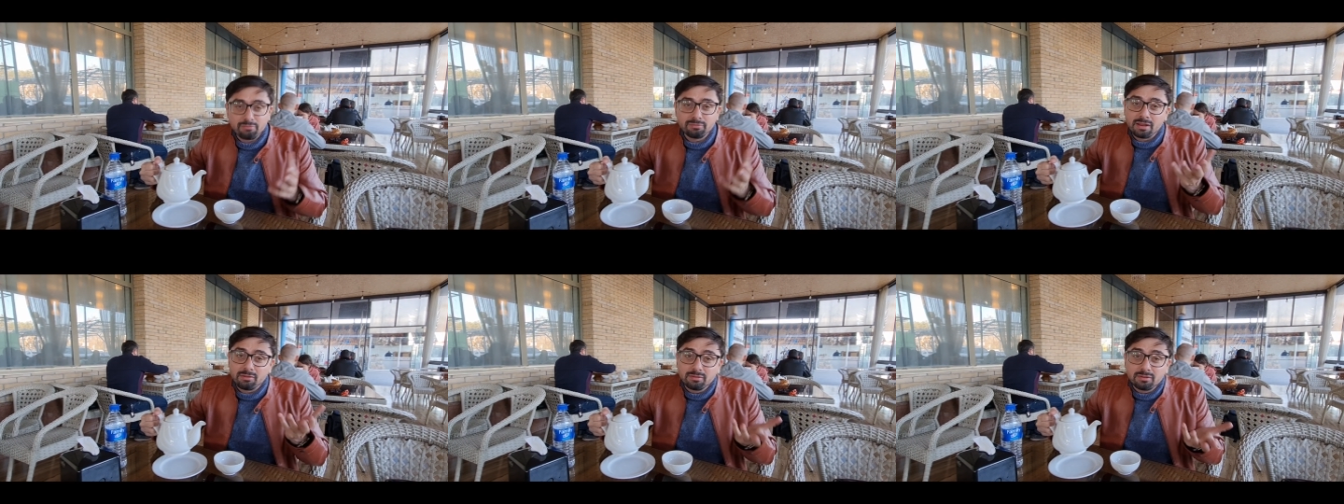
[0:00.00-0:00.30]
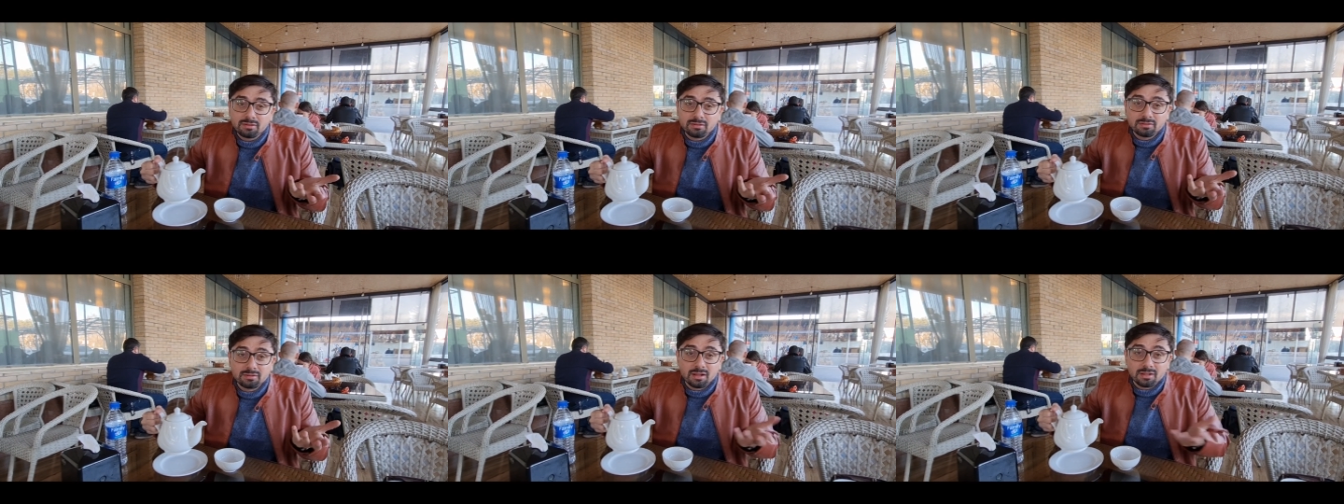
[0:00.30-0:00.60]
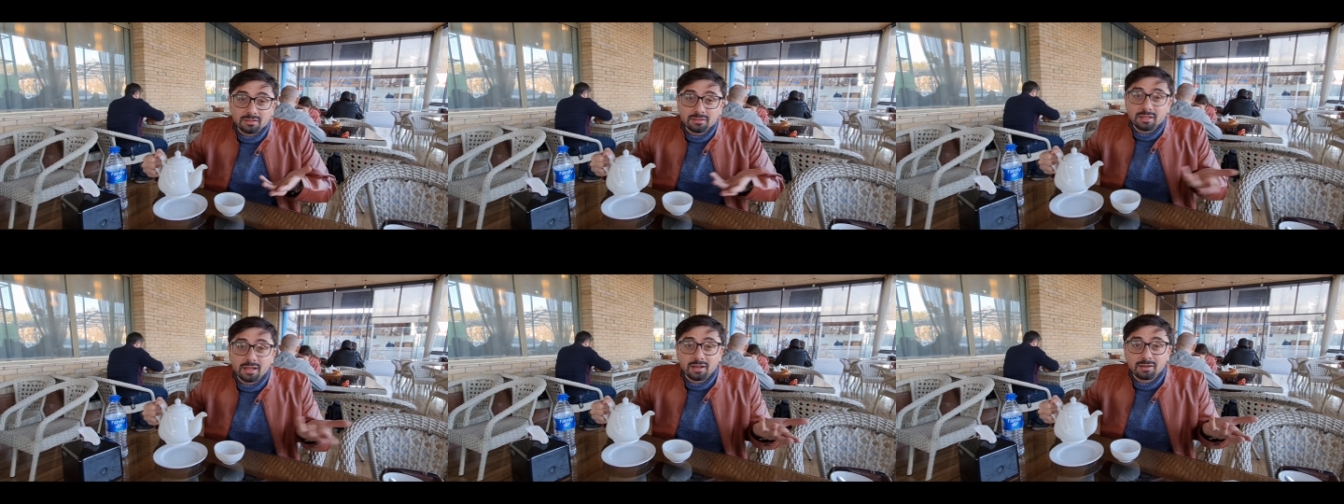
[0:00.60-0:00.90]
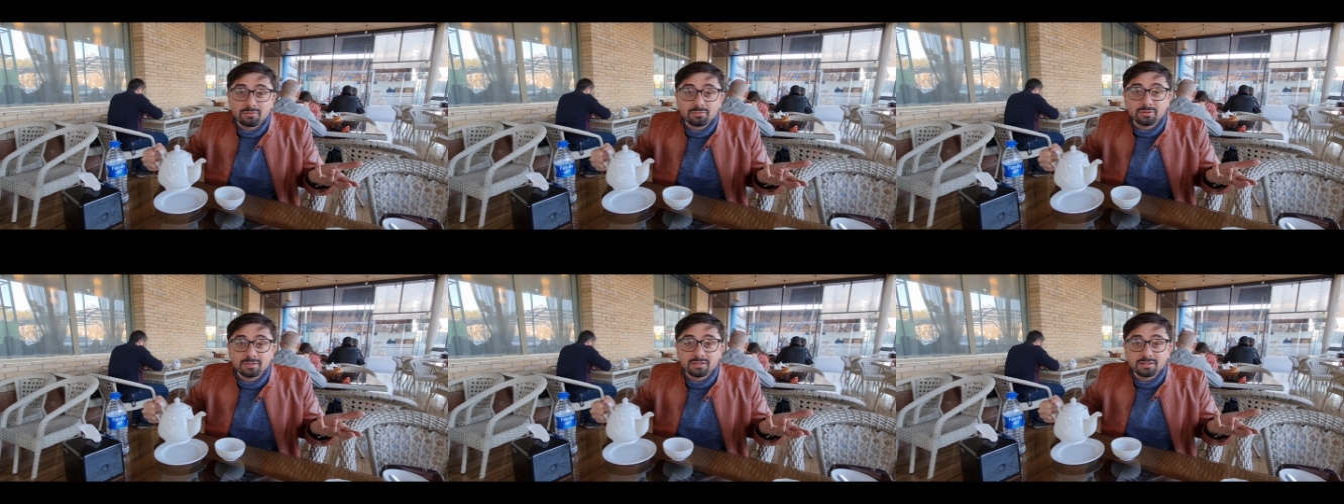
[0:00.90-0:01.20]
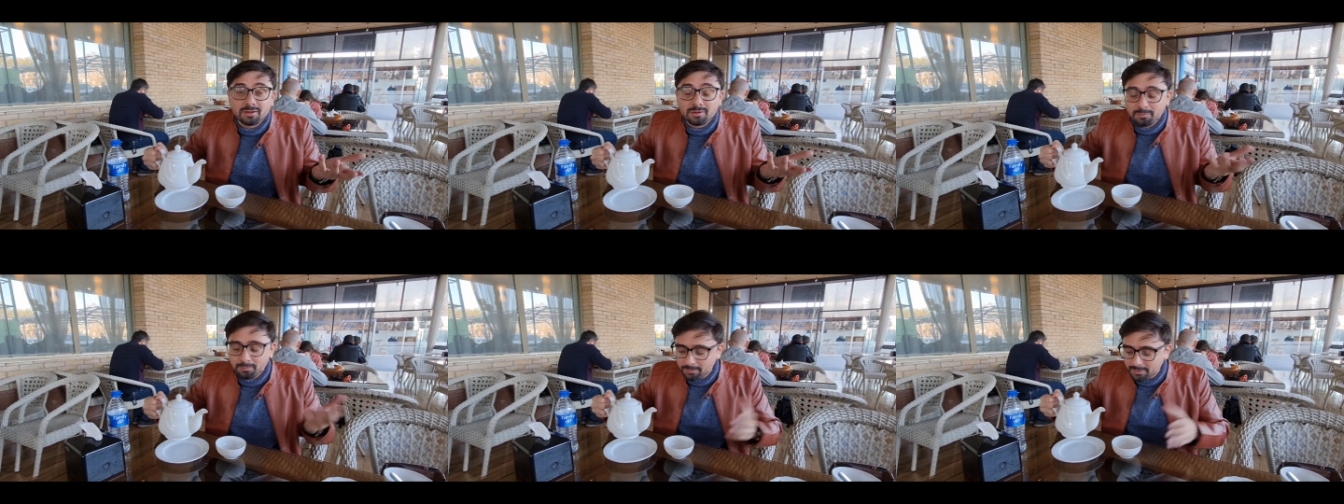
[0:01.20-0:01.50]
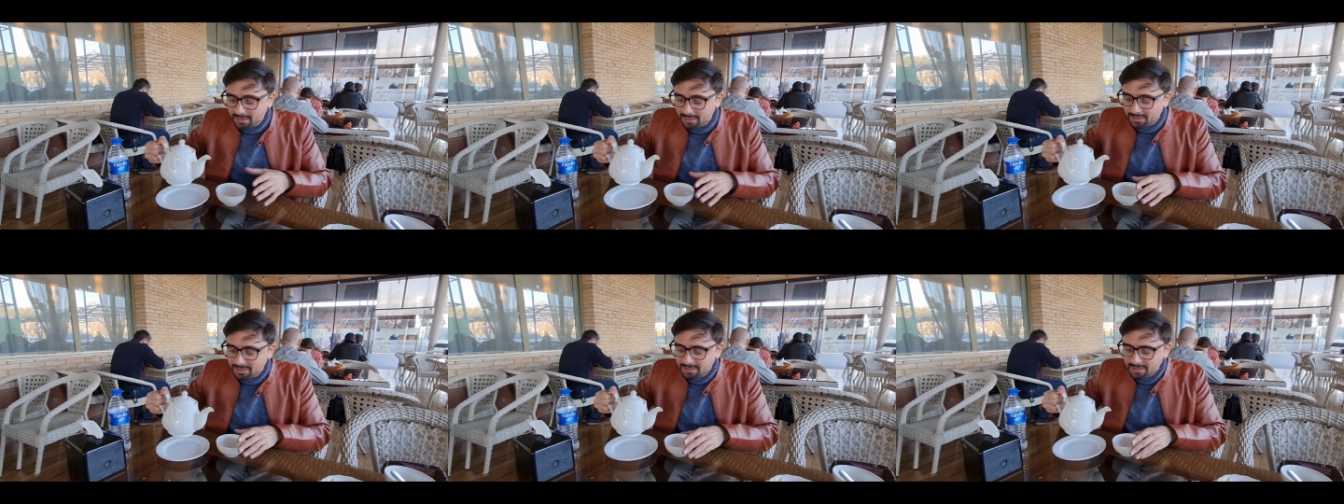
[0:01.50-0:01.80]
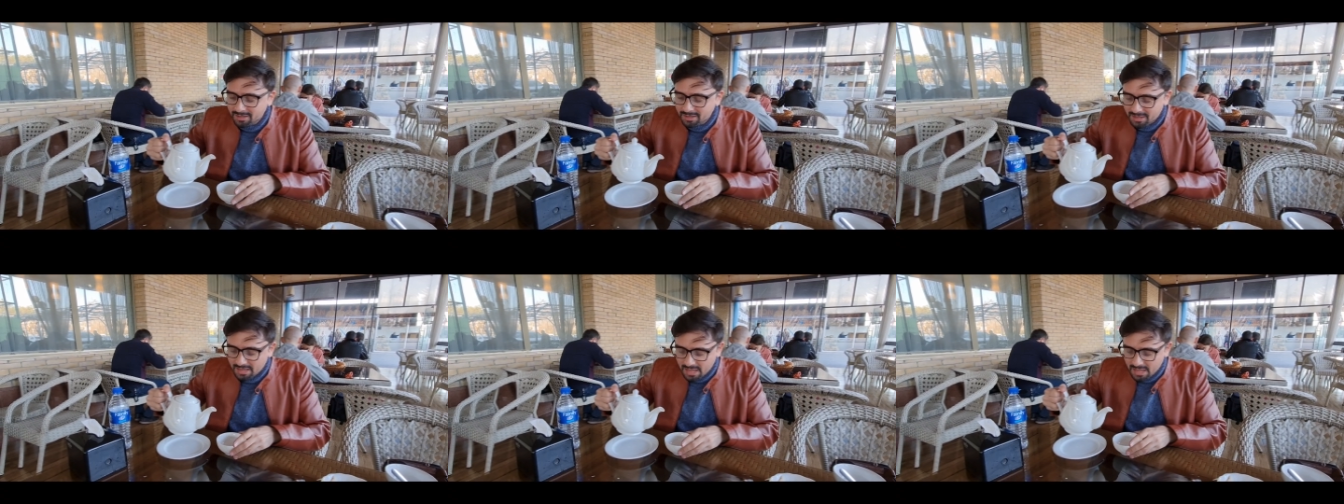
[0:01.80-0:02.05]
I've never done that with a meal.